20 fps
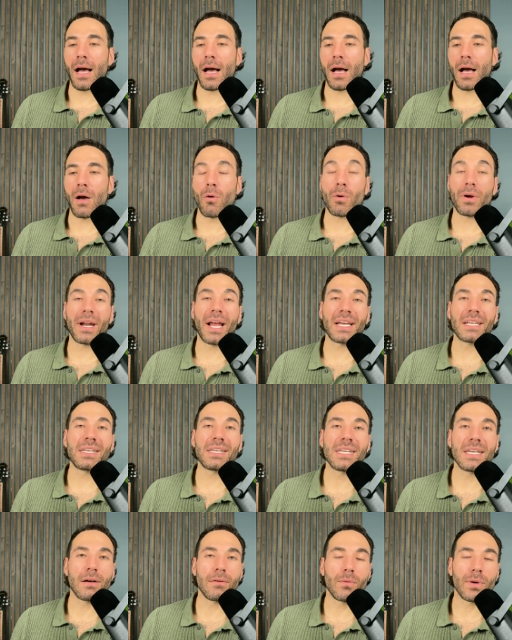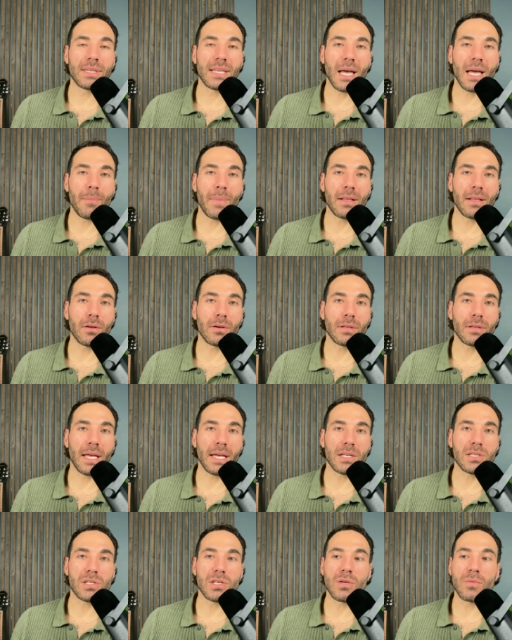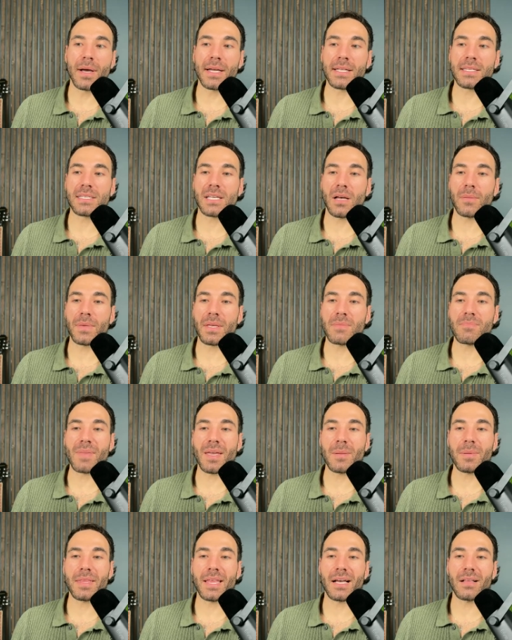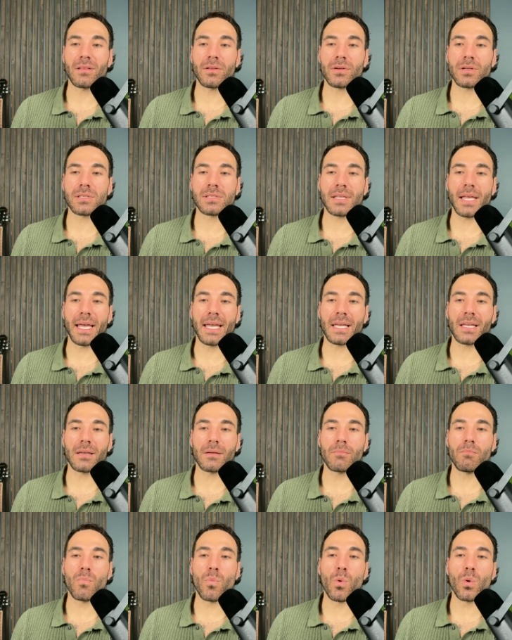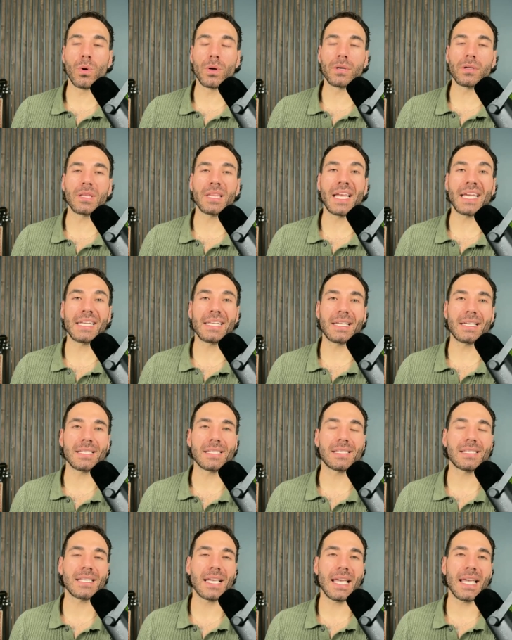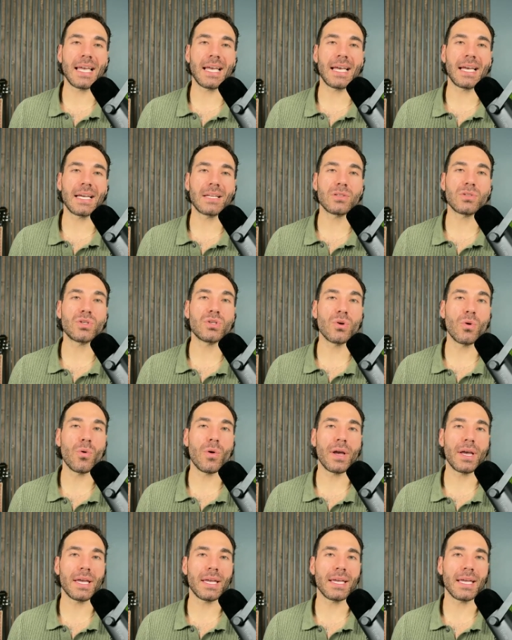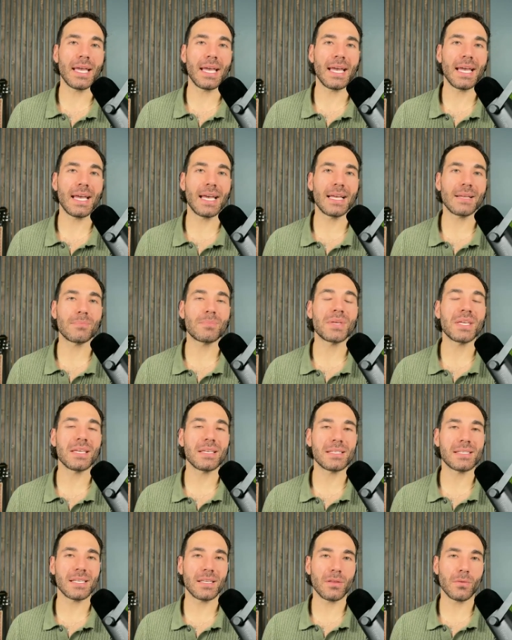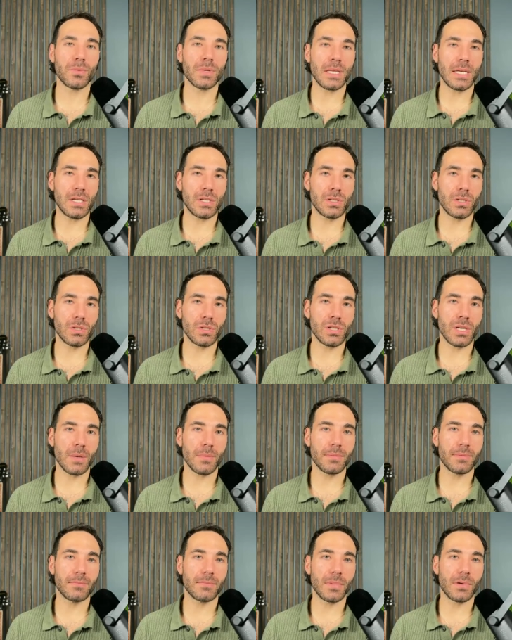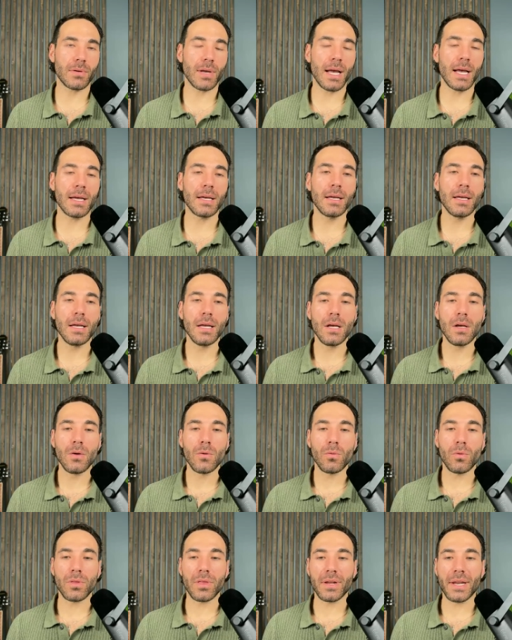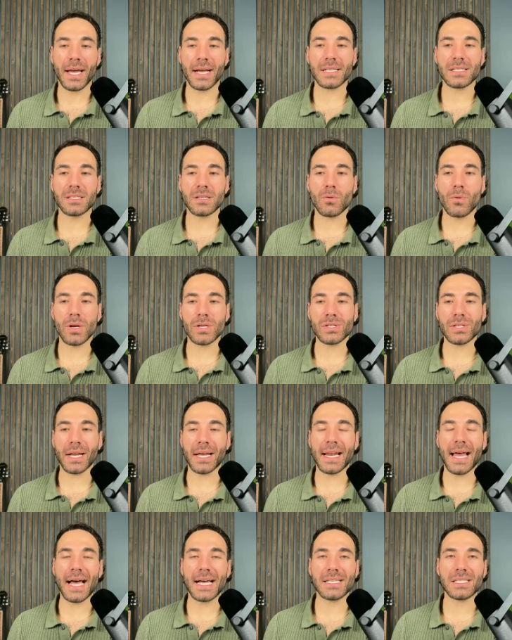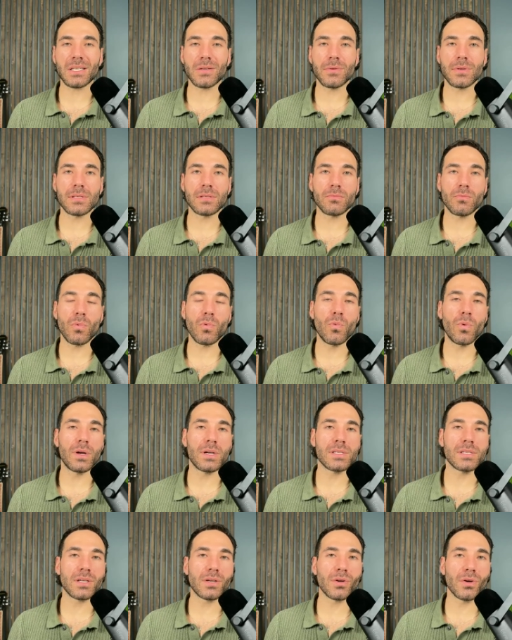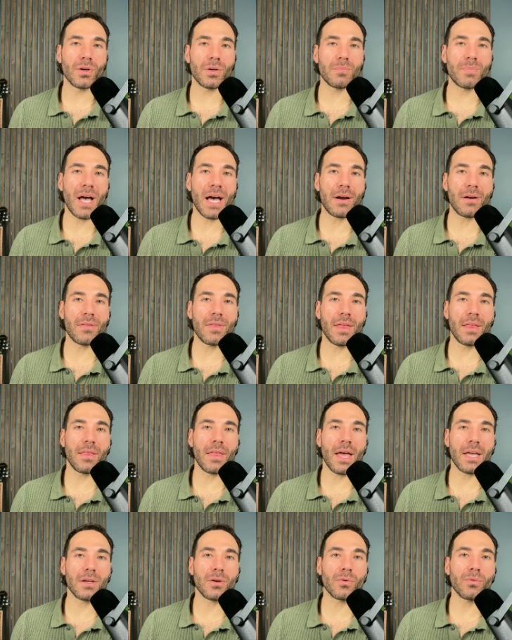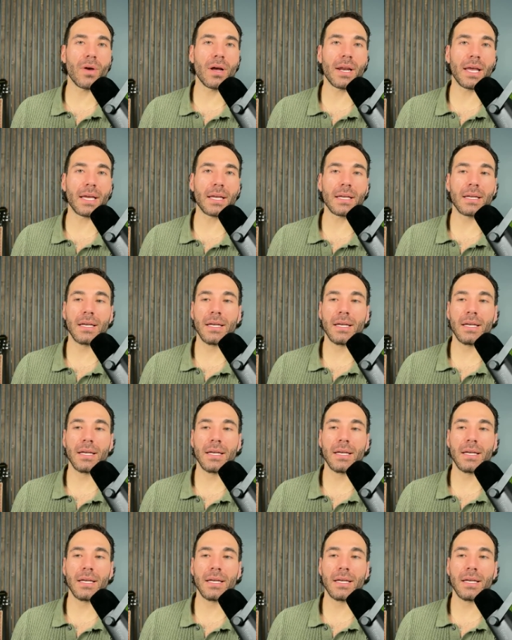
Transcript: or an idea of what that might look like. So you might tell me maybe that looks like more lightness and joy and peace in the relationship. Okay. Well, the next question I'd ask you is, well, what is the current pattern that you're running?